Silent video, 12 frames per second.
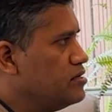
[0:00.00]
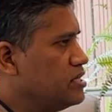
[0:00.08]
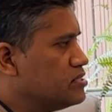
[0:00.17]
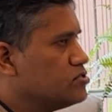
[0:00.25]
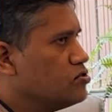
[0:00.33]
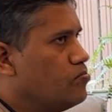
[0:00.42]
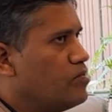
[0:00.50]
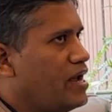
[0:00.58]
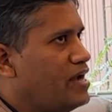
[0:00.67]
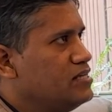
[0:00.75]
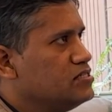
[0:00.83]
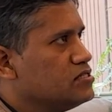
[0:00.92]
Yes, so
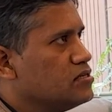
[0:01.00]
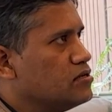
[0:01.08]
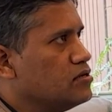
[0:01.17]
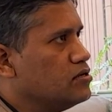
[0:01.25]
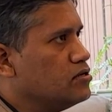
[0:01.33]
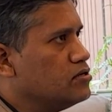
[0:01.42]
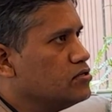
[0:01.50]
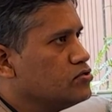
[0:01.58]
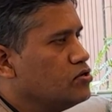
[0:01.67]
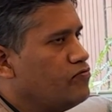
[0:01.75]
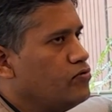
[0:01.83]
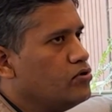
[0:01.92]
brands.
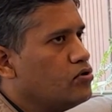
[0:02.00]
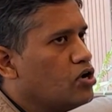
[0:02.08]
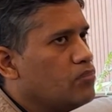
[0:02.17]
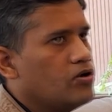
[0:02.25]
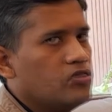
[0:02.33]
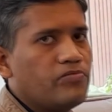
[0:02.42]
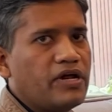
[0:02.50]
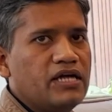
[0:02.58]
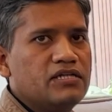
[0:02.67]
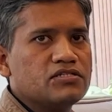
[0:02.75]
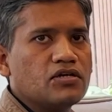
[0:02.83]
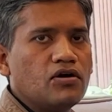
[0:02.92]
So if you talk about
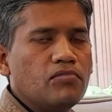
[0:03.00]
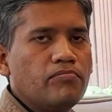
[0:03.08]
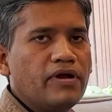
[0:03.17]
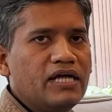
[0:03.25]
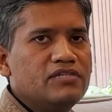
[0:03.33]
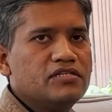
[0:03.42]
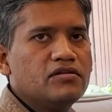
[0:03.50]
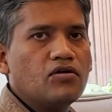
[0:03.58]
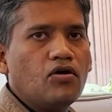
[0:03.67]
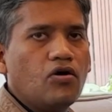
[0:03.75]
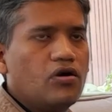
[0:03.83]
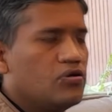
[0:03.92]
brands in
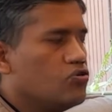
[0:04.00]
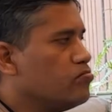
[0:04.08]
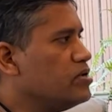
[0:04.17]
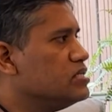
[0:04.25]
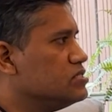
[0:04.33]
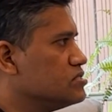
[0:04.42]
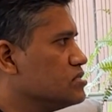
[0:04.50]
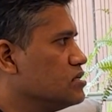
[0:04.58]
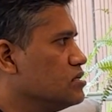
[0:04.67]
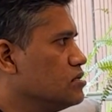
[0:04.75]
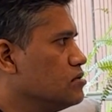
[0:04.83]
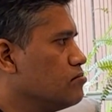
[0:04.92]
all domains,
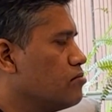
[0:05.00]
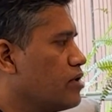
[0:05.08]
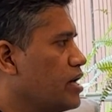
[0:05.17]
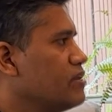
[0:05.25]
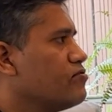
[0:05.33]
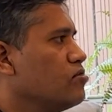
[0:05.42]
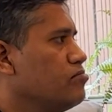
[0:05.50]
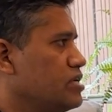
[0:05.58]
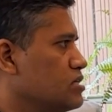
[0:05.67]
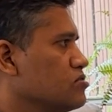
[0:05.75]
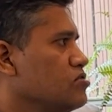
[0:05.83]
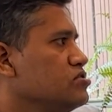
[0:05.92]
right from
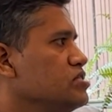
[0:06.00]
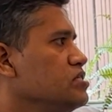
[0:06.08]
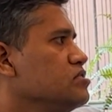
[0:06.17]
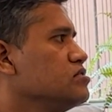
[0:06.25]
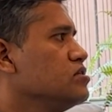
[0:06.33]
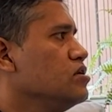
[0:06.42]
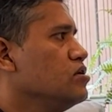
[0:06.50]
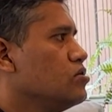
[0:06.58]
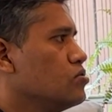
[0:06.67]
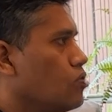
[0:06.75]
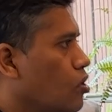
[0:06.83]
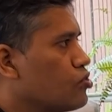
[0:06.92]
technologies
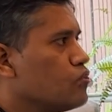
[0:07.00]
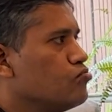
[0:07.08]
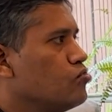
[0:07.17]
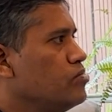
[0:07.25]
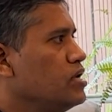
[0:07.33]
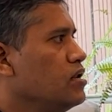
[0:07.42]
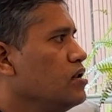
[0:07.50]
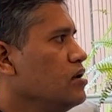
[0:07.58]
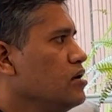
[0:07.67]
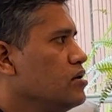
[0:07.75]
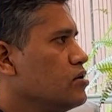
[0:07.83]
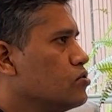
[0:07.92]
to automobile
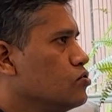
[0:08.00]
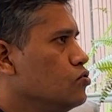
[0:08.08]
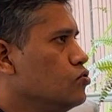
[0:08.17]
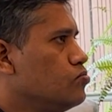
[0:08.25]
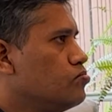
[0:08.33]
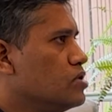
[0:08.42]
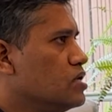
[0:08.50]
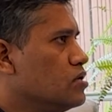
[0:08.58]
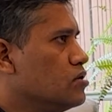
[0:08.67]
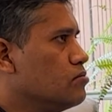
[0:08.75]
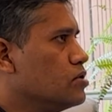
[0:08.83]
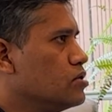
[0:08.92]
to
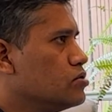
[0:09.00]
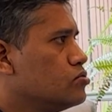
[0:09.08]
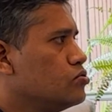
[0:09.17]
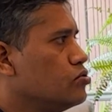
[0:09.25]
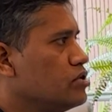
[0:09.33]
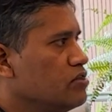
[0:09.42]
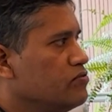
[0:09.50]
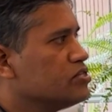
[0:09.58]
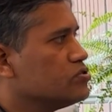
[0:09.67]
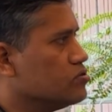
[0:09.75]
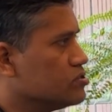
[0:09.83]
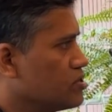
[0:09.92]
TV
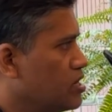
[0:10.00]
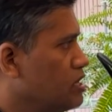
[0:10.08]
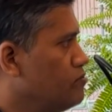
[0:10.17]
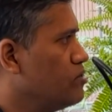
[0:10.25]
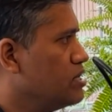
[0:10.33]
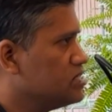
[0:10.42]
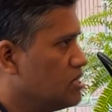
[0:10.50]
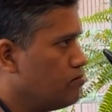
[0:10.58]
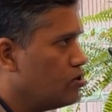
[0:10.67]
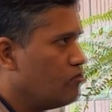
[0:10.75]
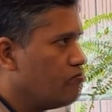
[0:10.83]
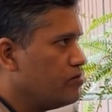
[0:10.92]
shows. So I'll give you an example of